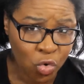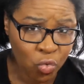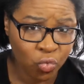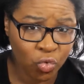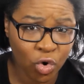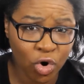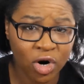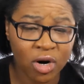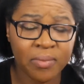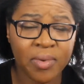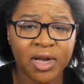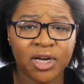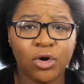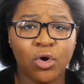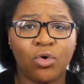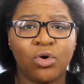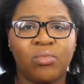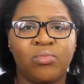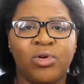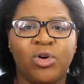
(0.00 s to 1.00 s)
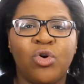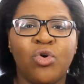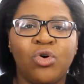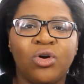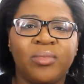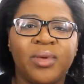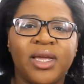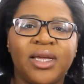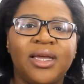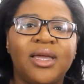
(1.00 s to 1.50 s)
Roar by Cora.
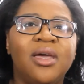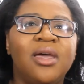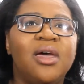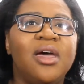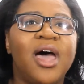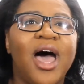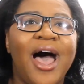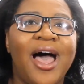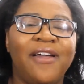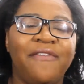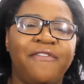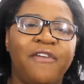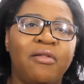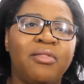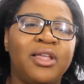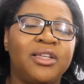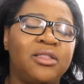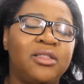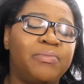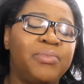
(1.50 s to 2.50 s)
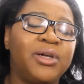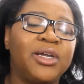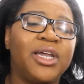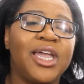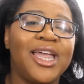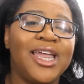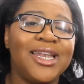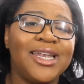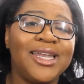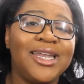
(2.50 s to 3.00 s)
I felt like the book
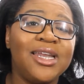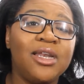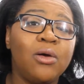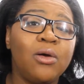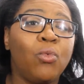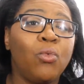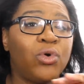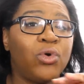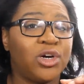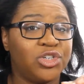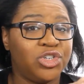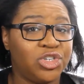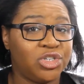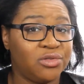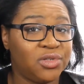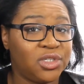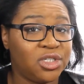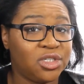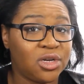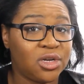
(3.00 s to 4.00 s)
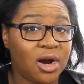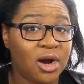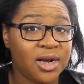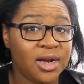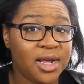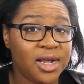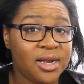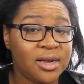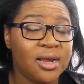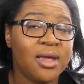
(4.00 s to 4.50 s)
ended where it should have
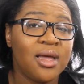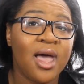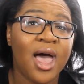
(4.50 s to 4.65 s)
started.